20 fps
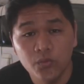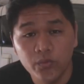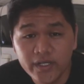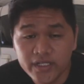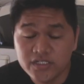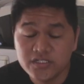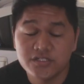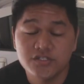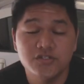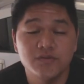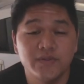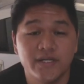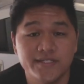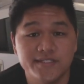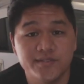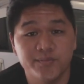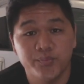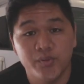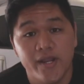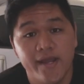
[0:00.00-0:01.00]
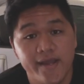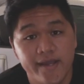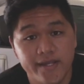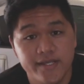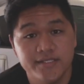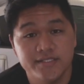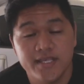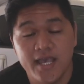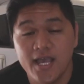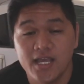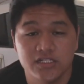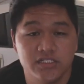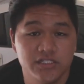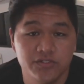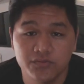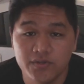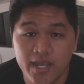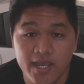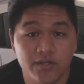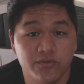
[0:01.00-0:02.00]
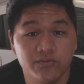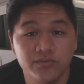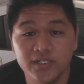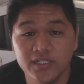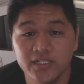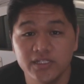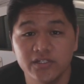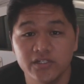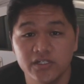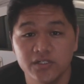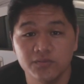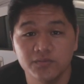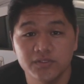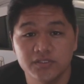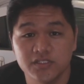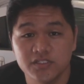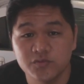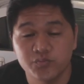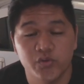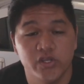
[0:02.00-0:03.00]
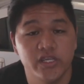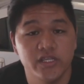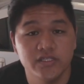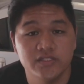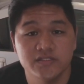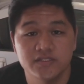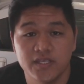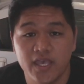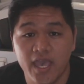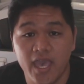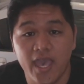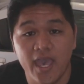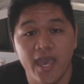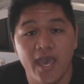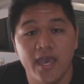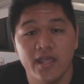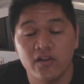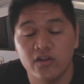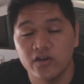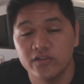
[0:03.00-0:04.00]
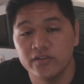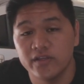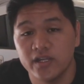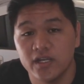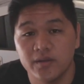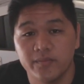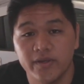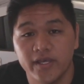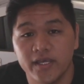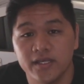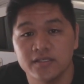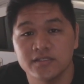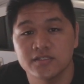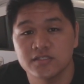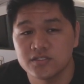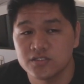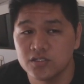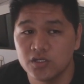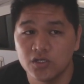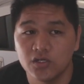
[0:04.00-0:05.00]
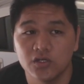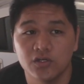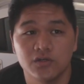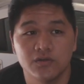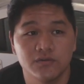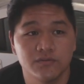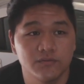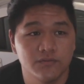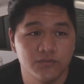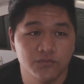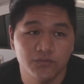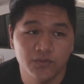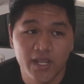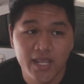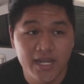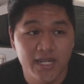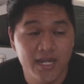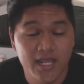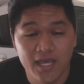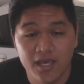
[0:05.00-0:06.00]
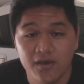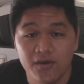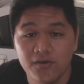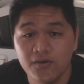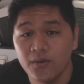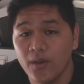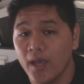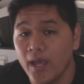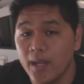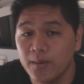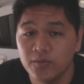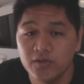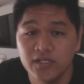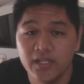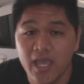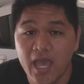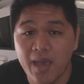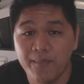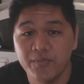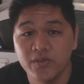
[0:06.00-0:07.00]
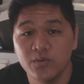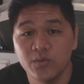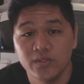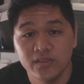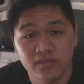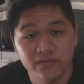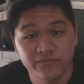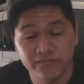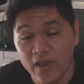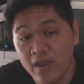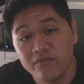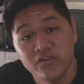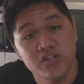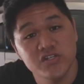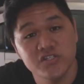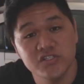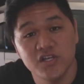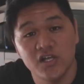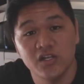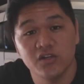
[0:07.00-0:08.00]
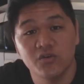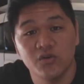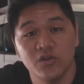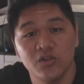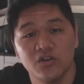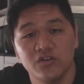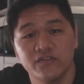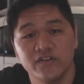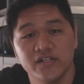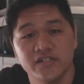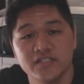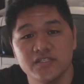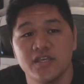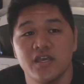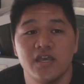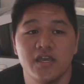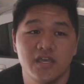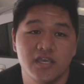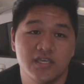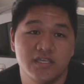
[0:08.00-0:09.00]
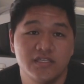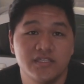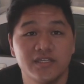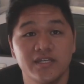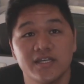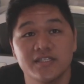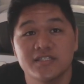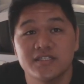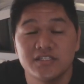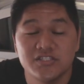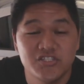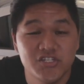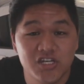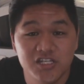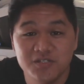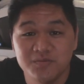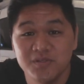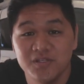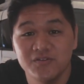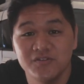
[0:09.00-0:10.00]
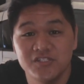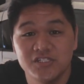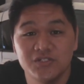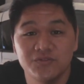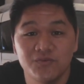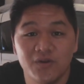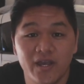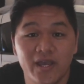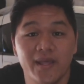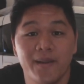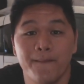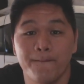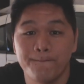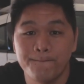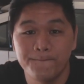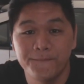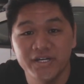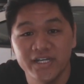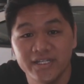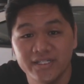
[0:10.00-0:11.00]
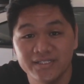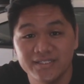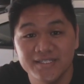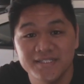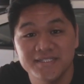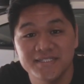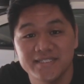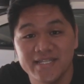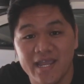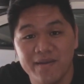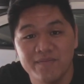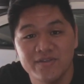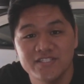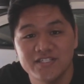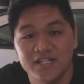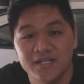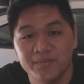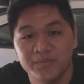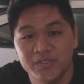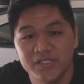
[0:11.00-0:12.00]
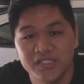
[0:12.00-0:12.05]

which to my surprise actually ride really good with the springs and on the airbags. So right now I'm really happy with the $500 coilovers. You guys can judge me what you want, but this is diamonds on a